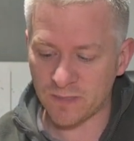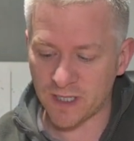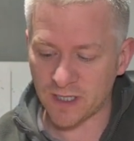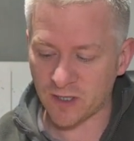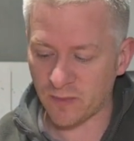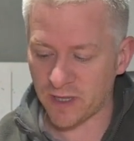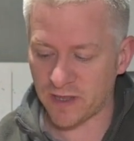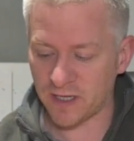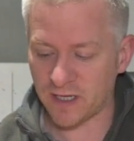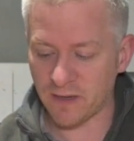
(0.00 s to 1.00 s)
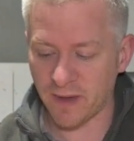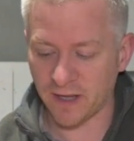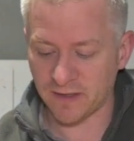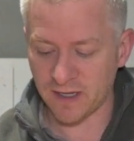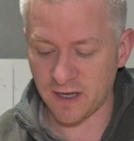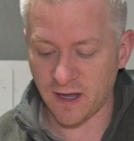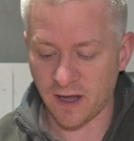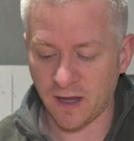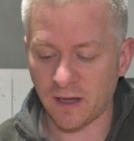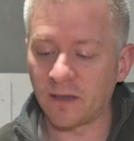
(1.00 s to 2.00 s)
then it got me thinking about the
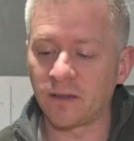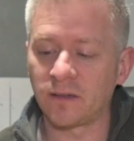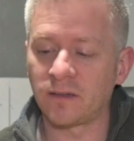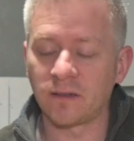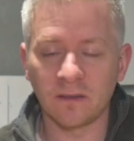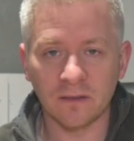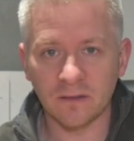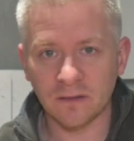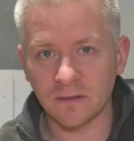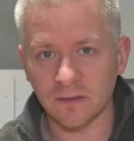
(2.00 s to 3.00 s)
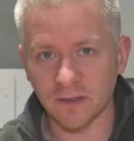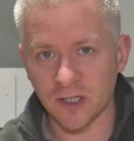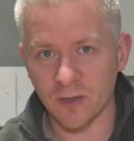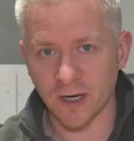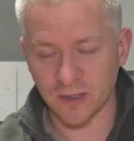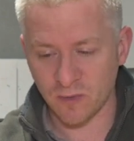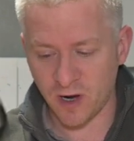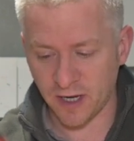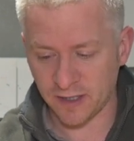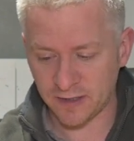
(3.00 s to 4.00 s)

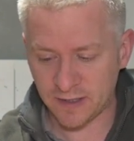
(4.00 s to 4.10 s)
QHY.